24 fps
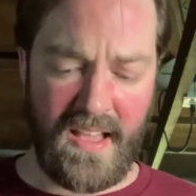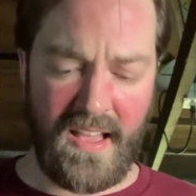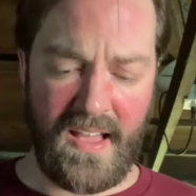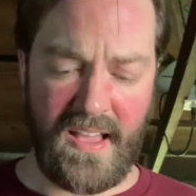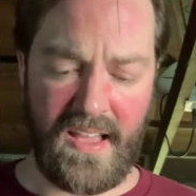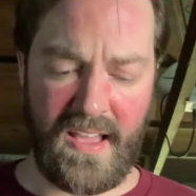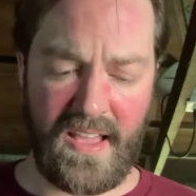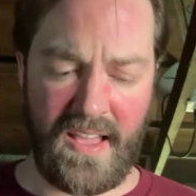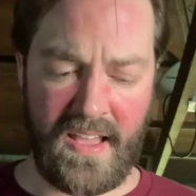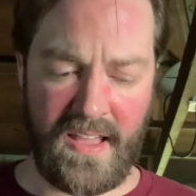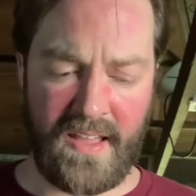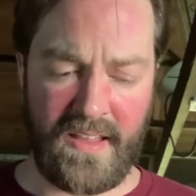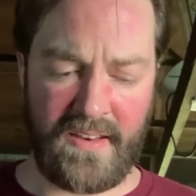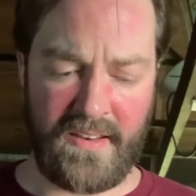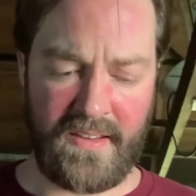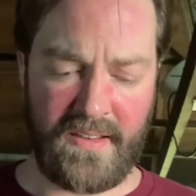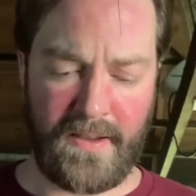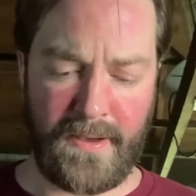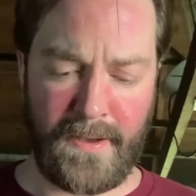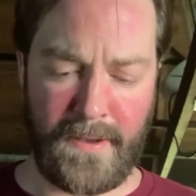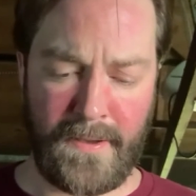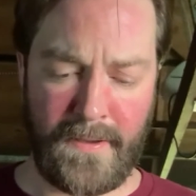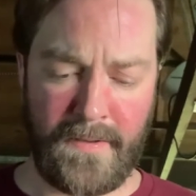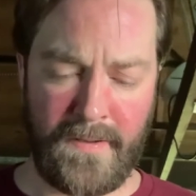and
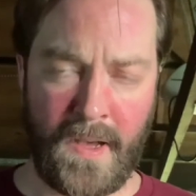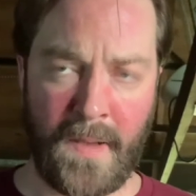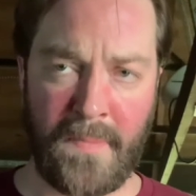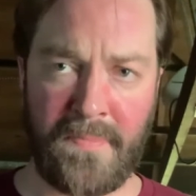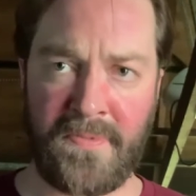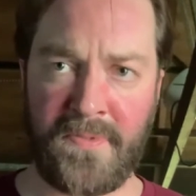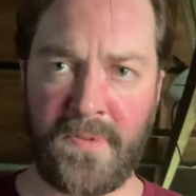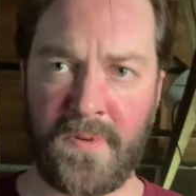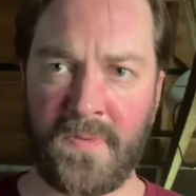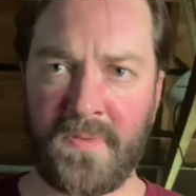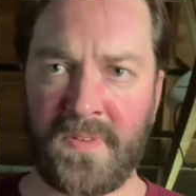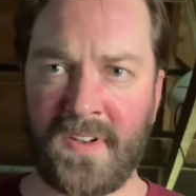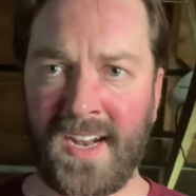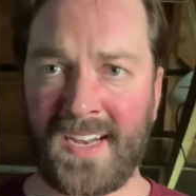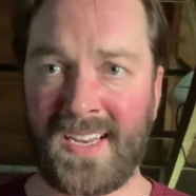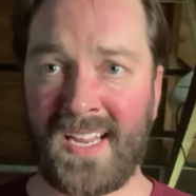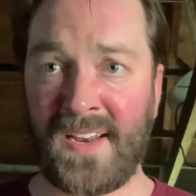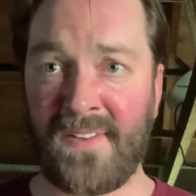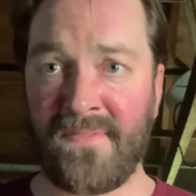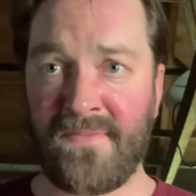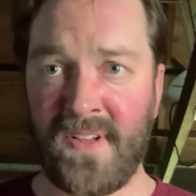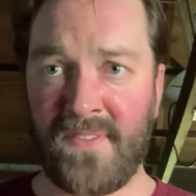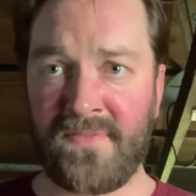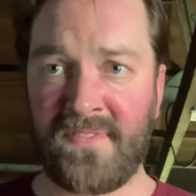up through the
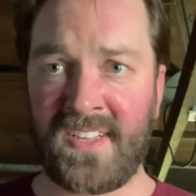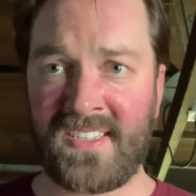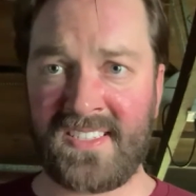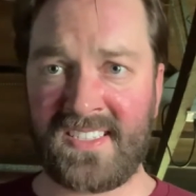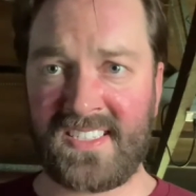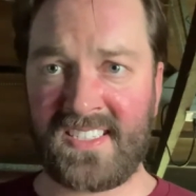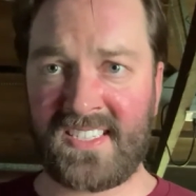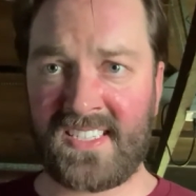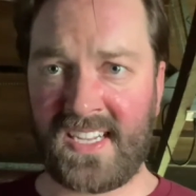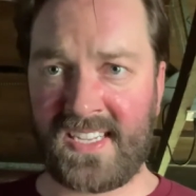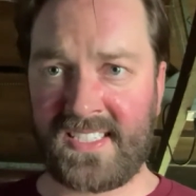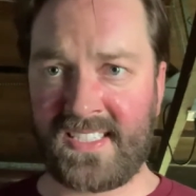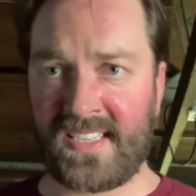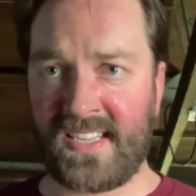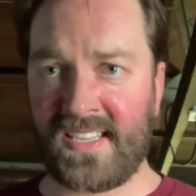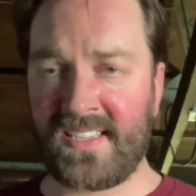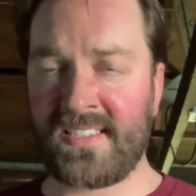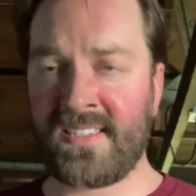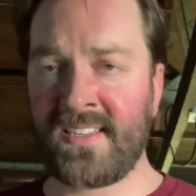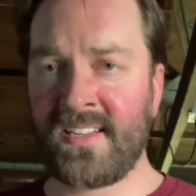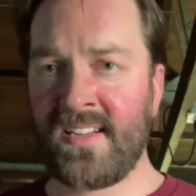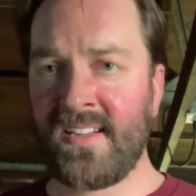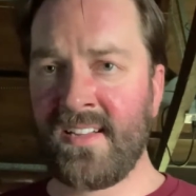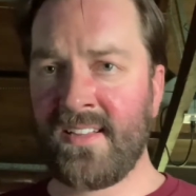1950s and
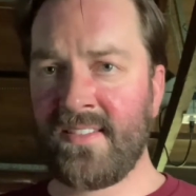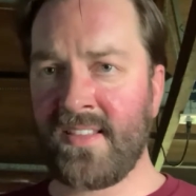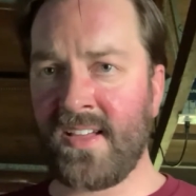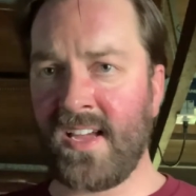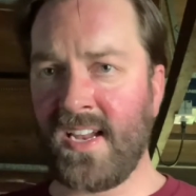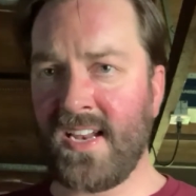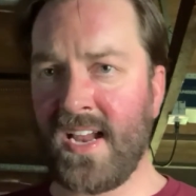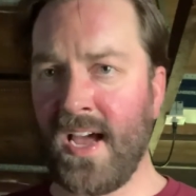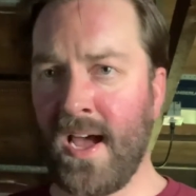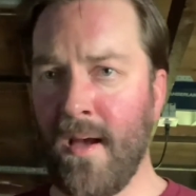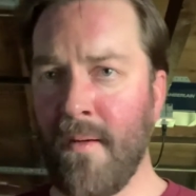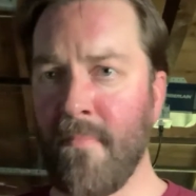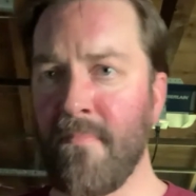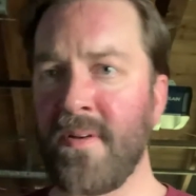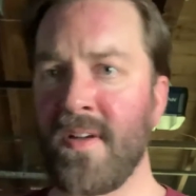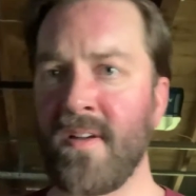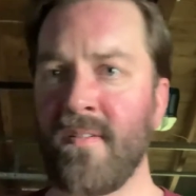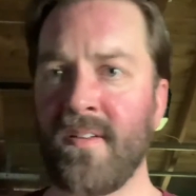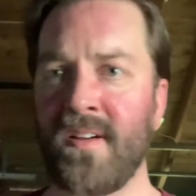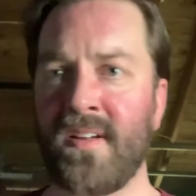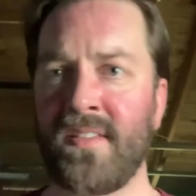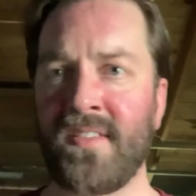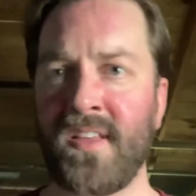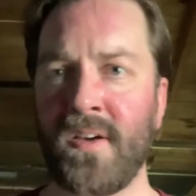60s. That time
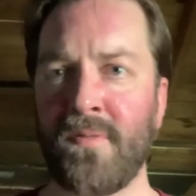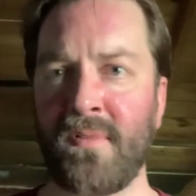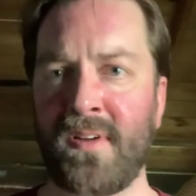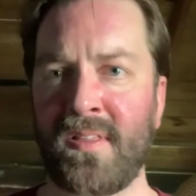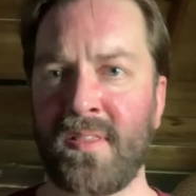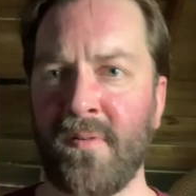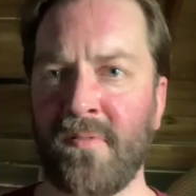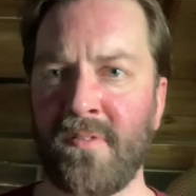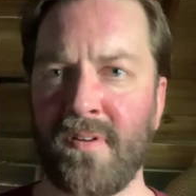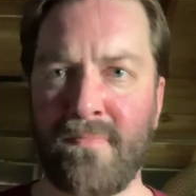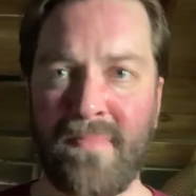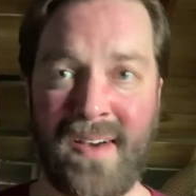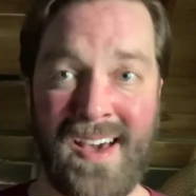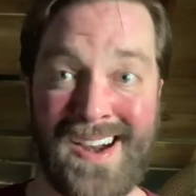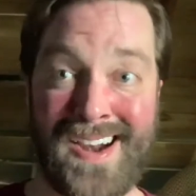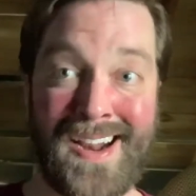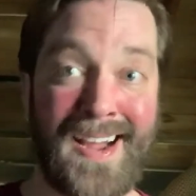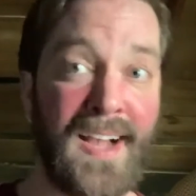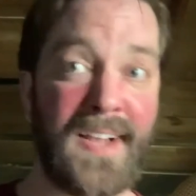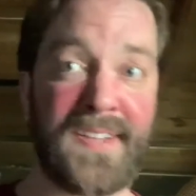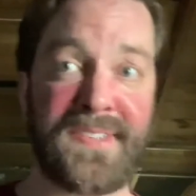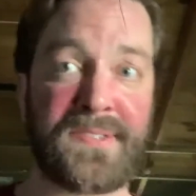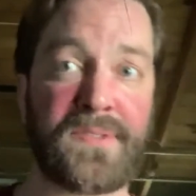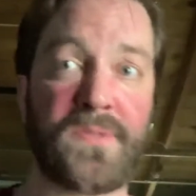period that we learned about in
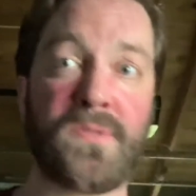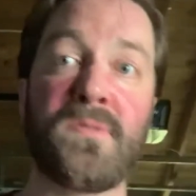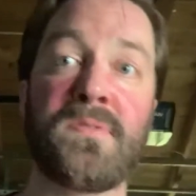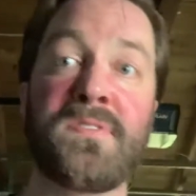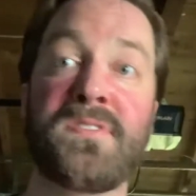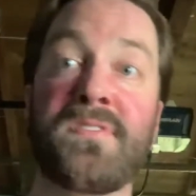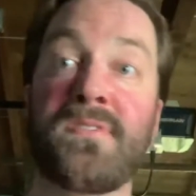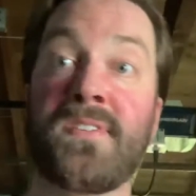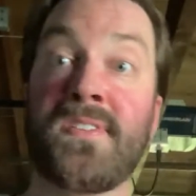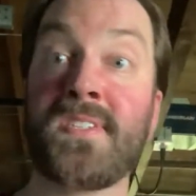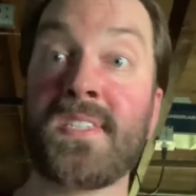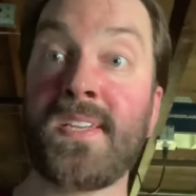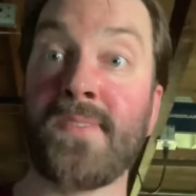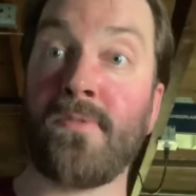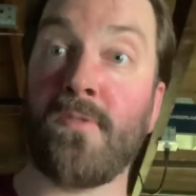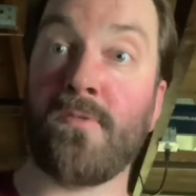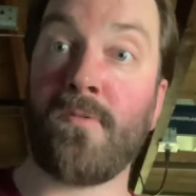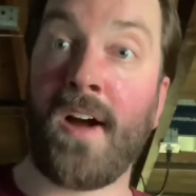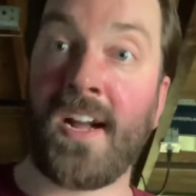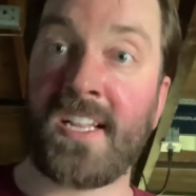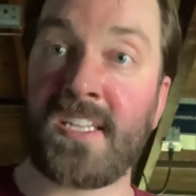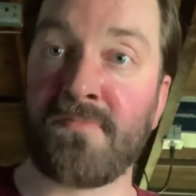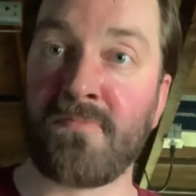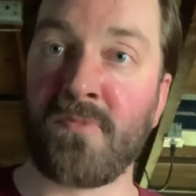high school is the civil
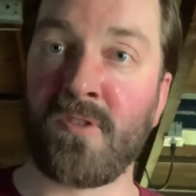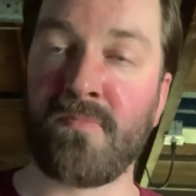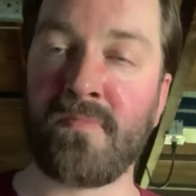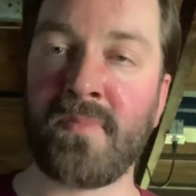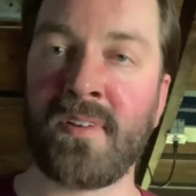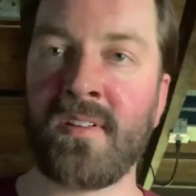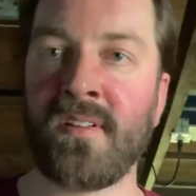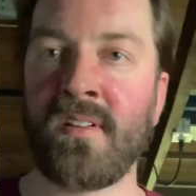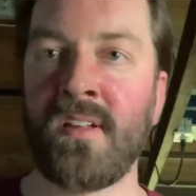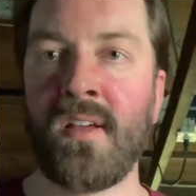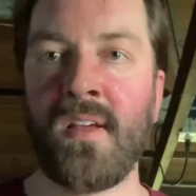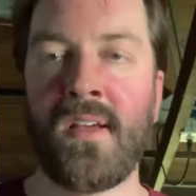rights movement.